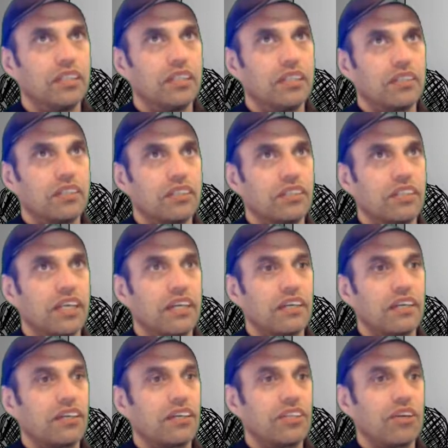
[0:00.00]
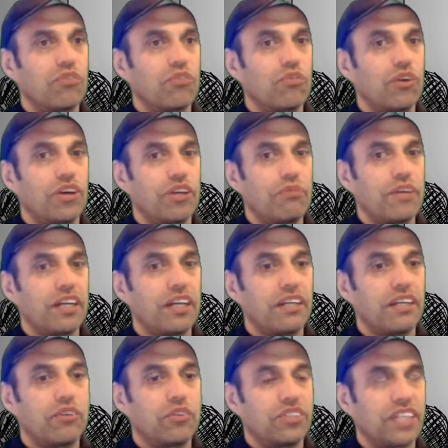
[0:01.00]
To now go, don't worry about it?
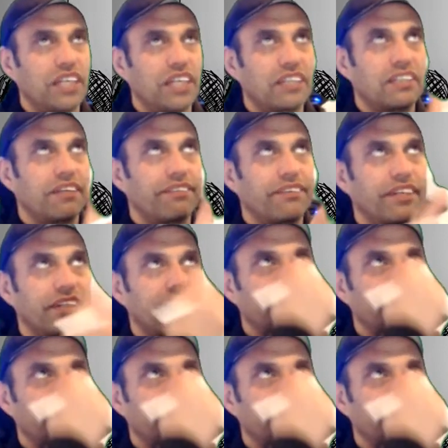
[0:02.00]
Or is that different?